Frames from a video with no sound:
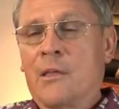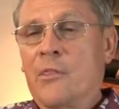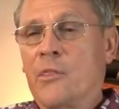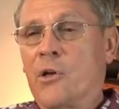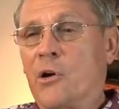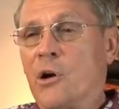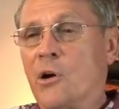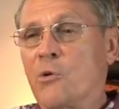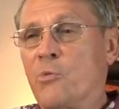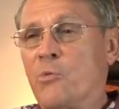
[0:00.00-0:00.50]

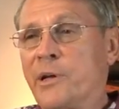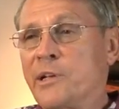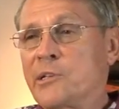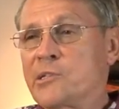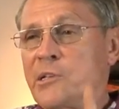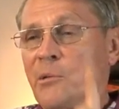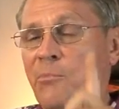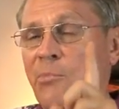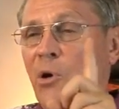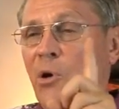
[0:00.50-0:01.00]
There are
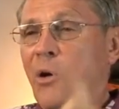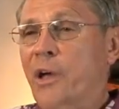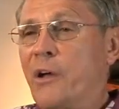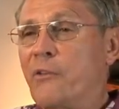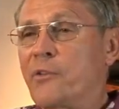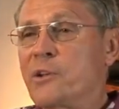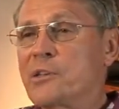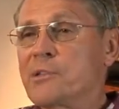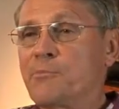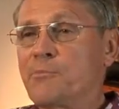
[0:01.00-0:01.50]
winds that blow
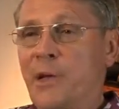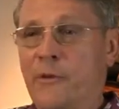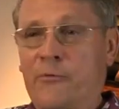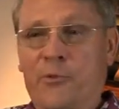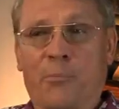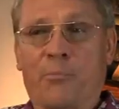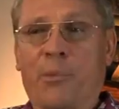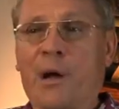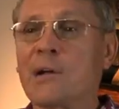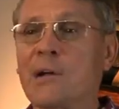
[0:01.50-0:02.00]

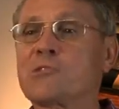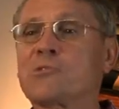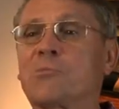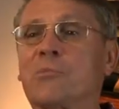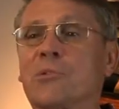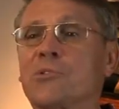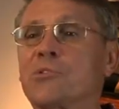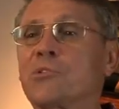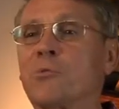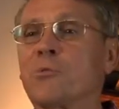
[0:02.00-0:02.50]
every
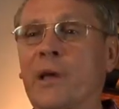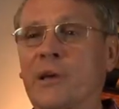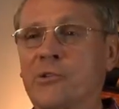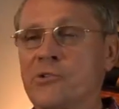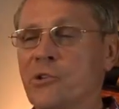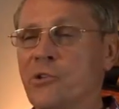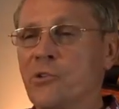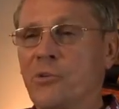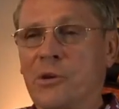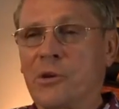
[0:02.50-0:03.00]
possible
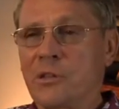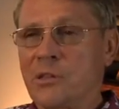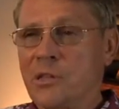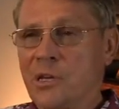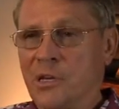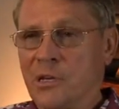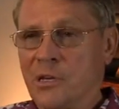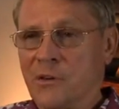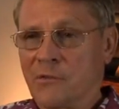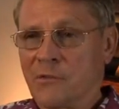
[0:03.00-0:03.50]
direction you can
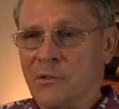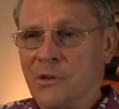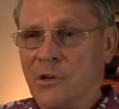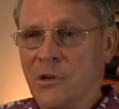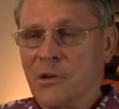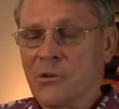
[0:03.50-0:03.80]
think of.